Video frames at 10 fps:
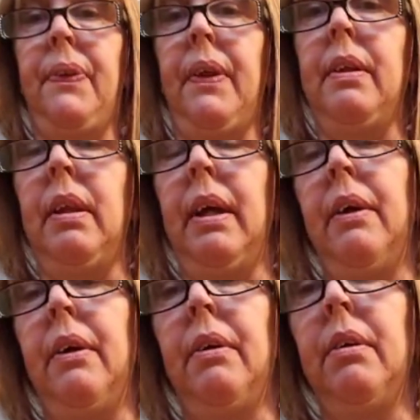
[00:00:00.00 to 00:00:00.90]
thin
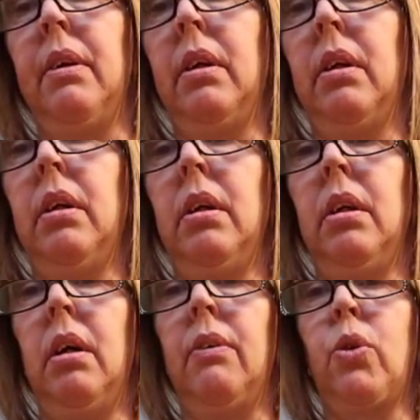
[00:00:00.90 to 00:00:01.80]
layer
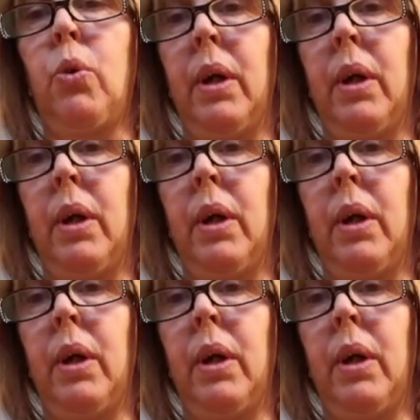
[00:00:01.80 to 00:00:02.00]
of